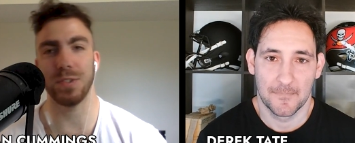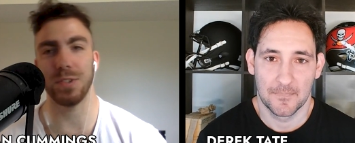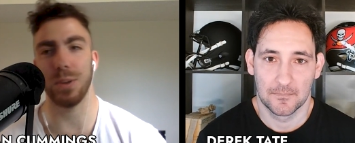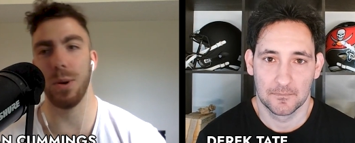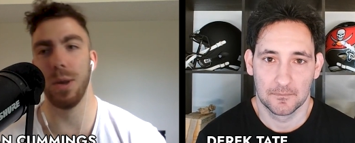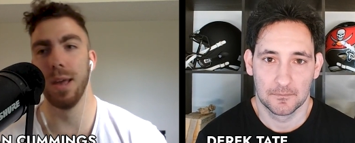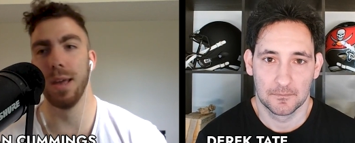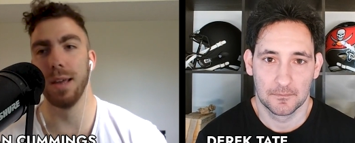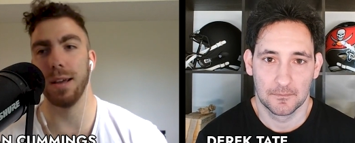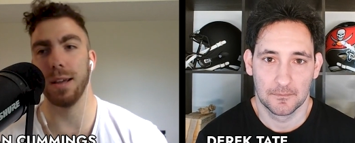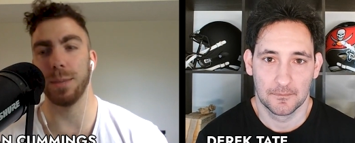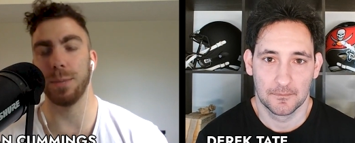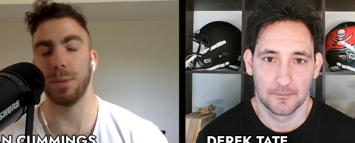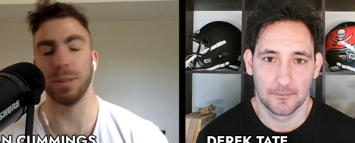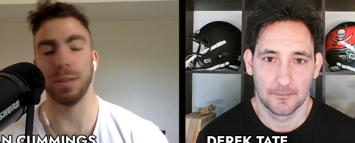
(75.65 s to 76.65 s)
Speaker 1: So
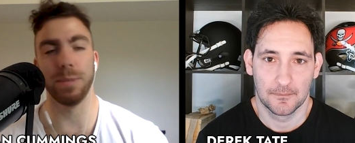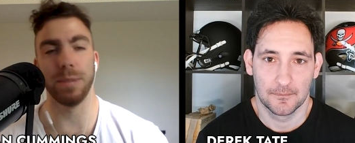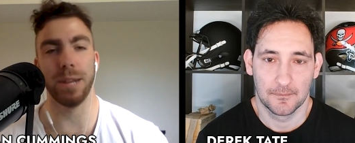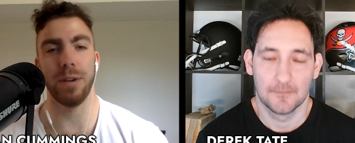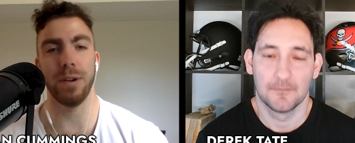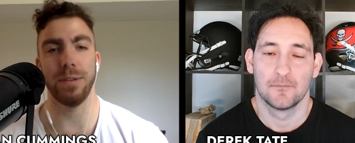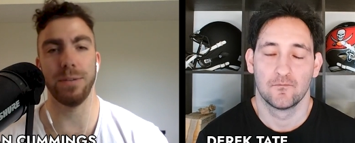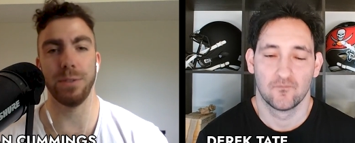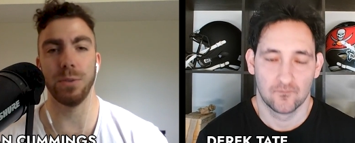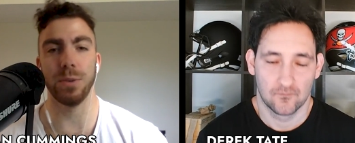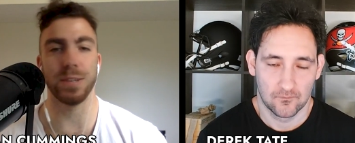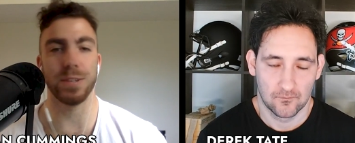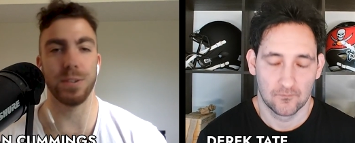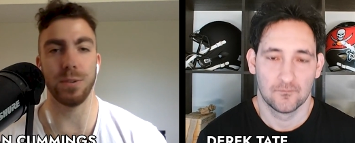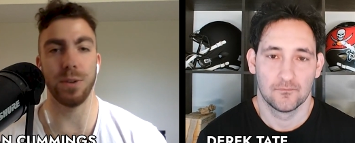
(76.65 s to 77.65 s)
uh, the preliminary
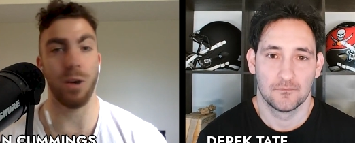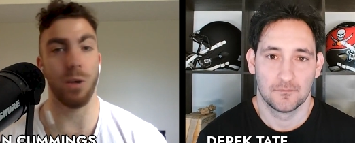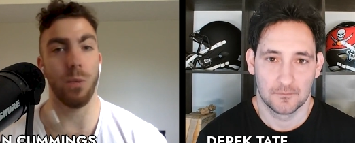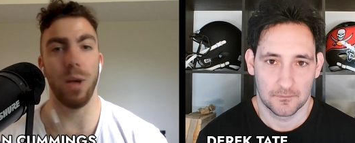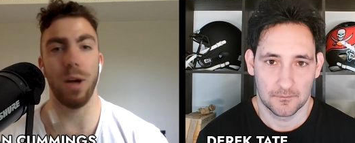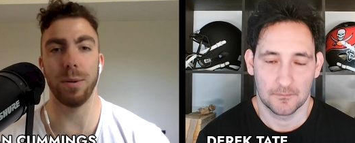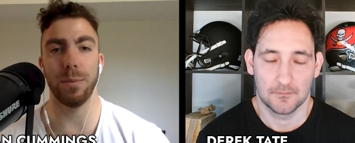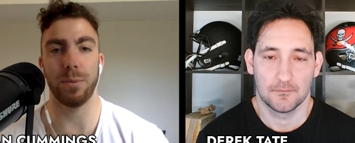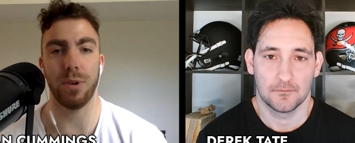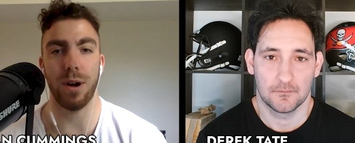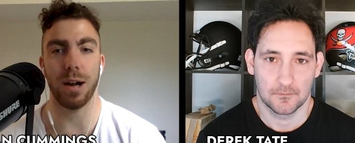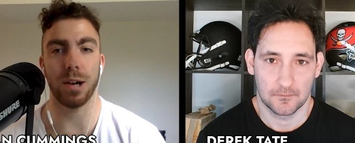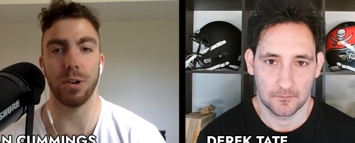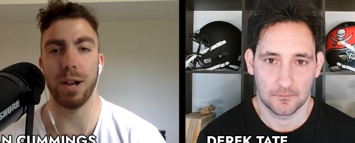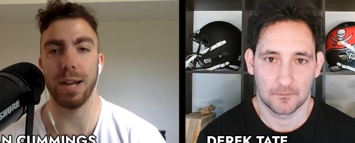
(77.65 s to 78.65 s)
viewings are, are well improved
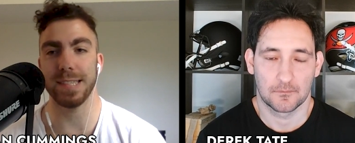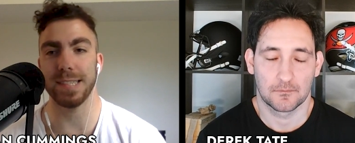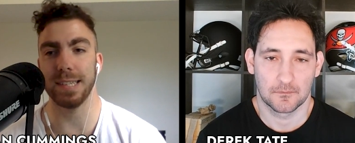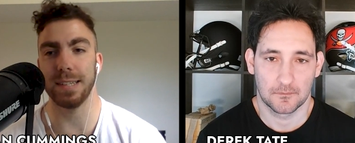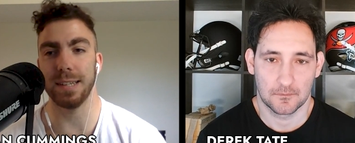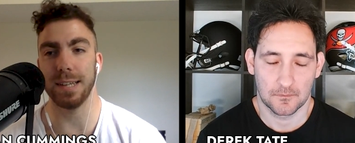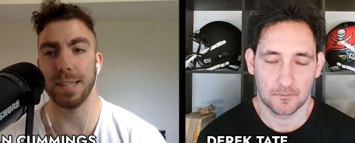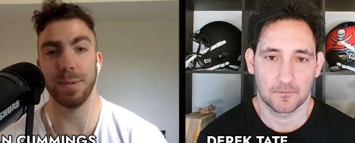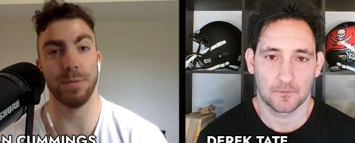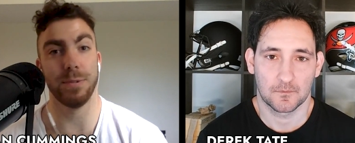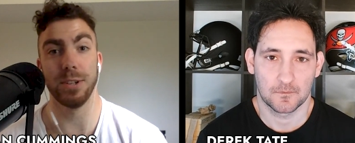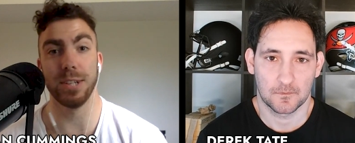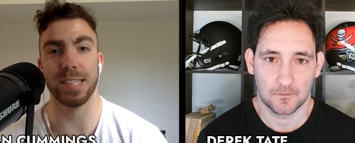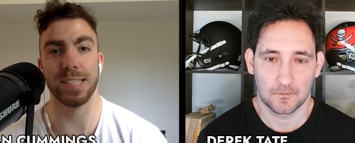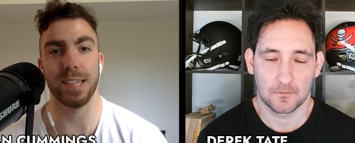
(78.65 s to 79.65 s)
progress. And uh, it's been
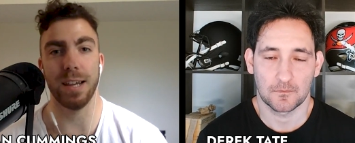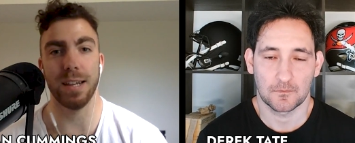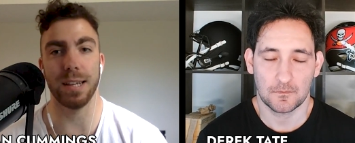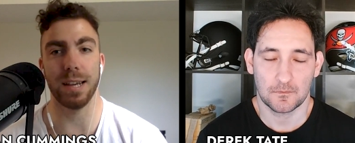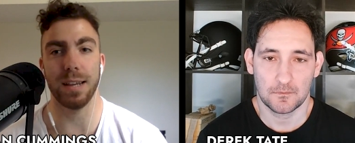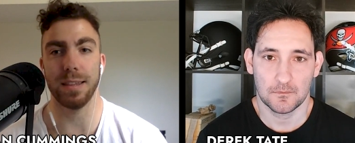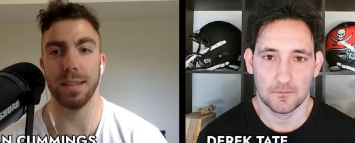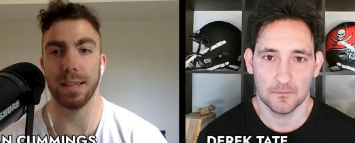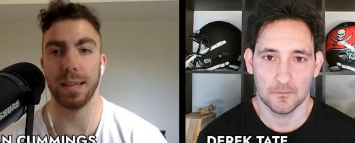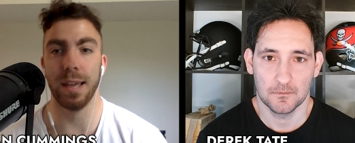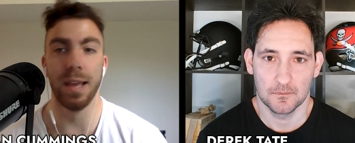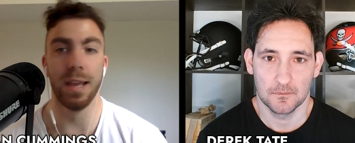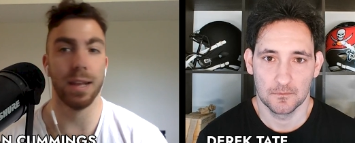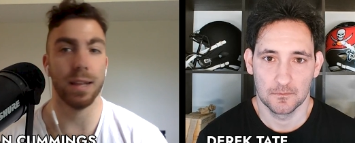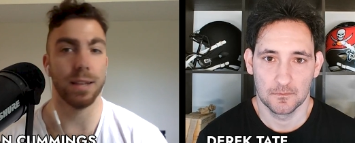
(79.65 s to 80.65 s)
really exciting. I think
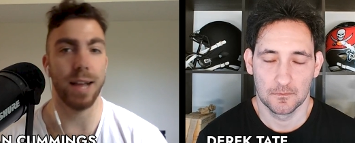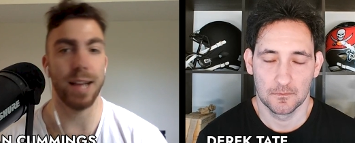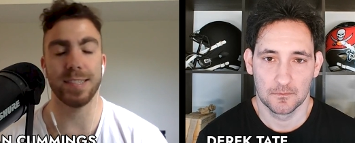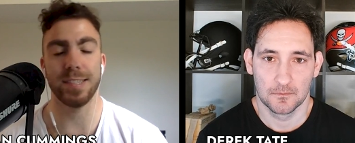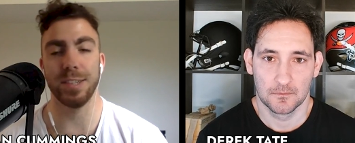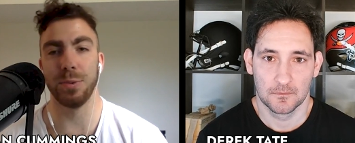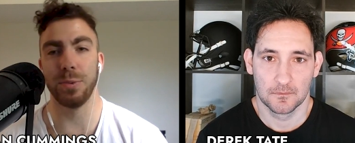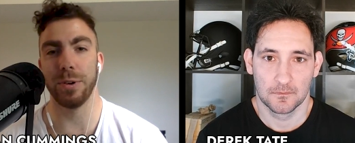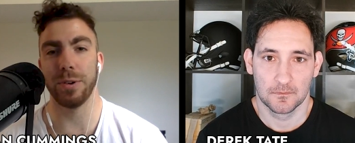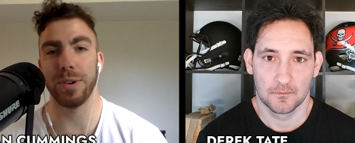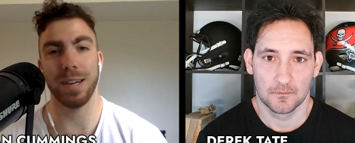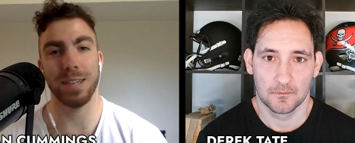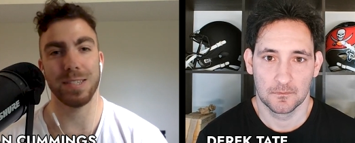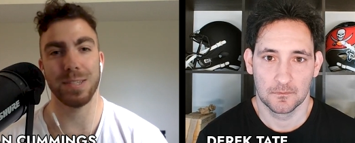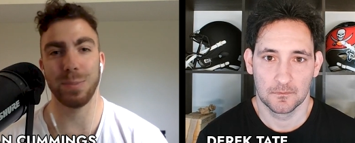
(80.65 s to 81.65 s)
last year we were
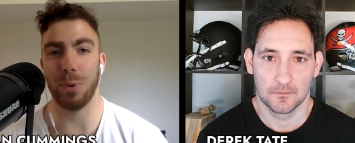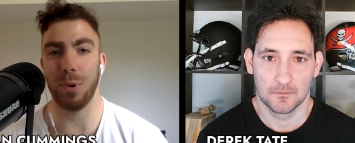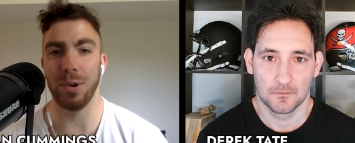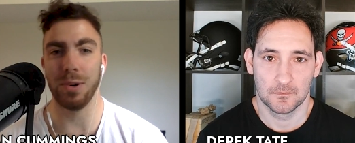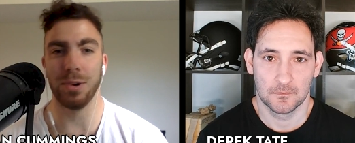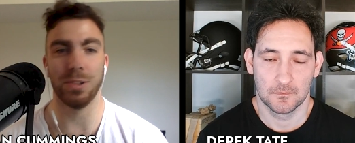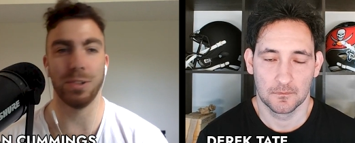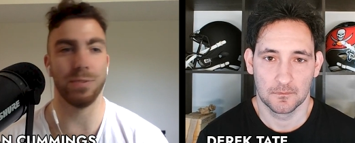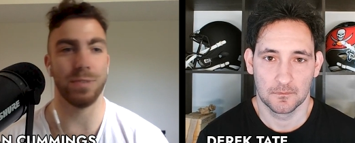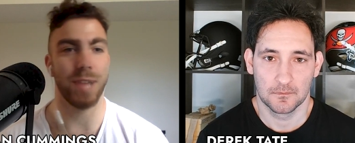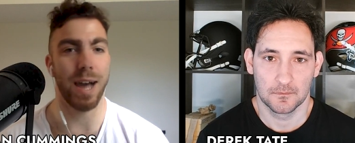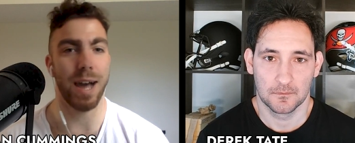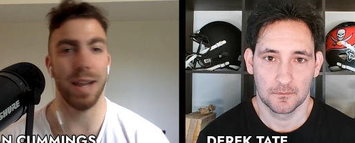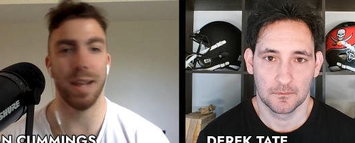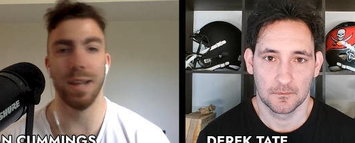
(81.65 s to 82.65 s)
kind of spoiled. You've
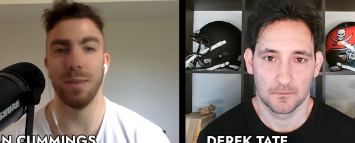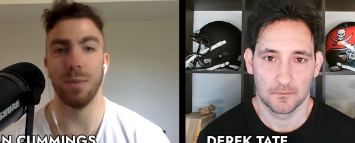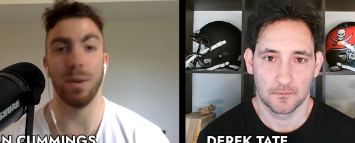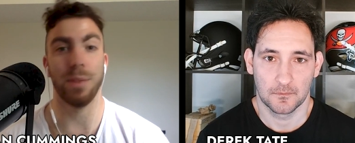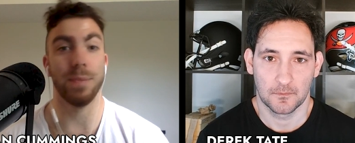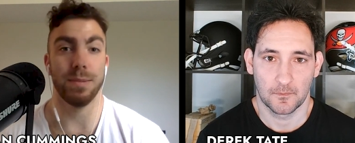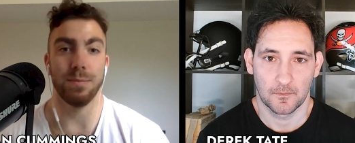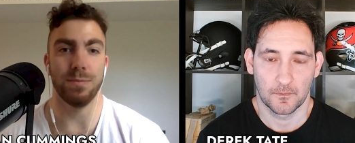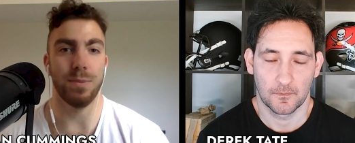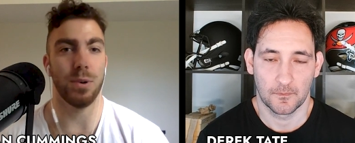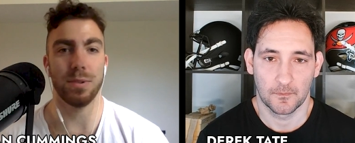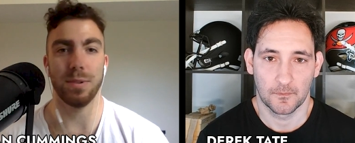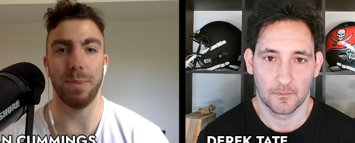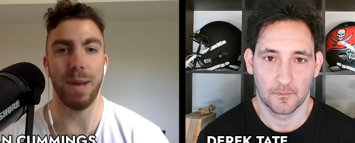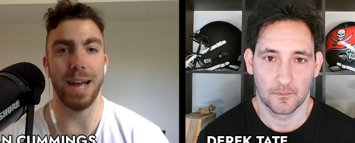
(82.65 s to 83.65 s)
got, well, I mean,
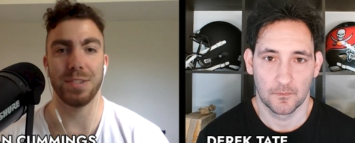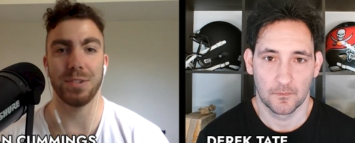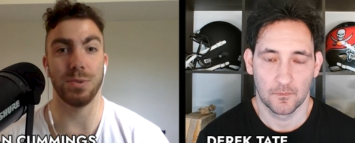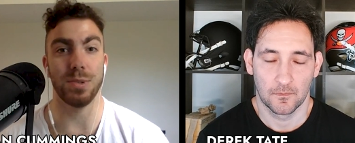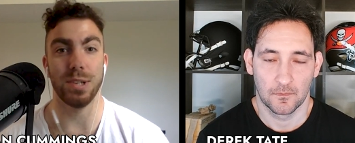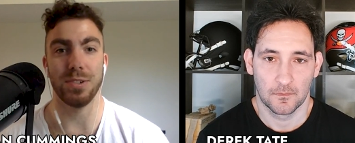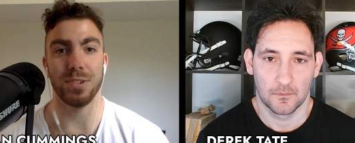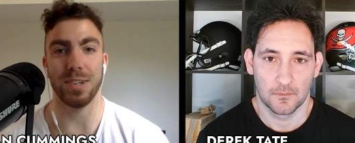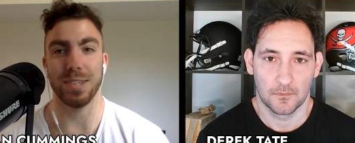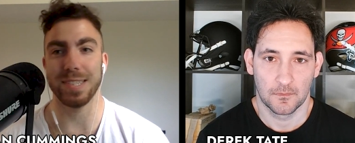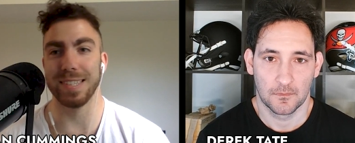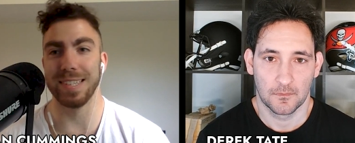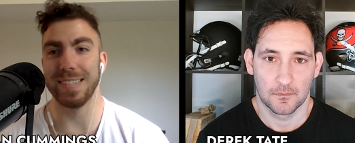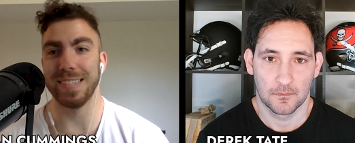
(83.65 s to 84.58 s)
both the past two years, honestly,